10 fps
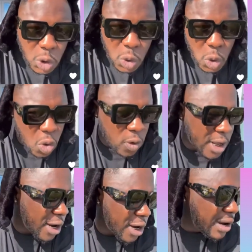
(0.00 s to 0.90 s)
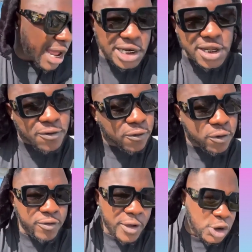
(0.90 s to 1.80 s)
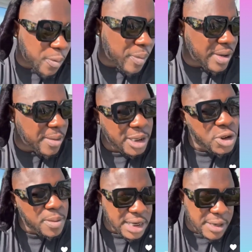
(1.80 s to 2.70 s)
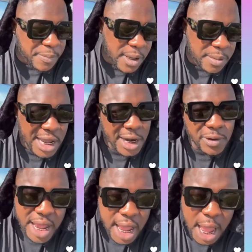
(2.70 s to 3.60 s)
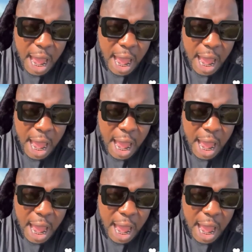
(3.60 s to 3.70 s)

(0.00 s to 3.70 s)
Oh, I don't like need for food. If I chop out their stomach, they pay me. I don't like.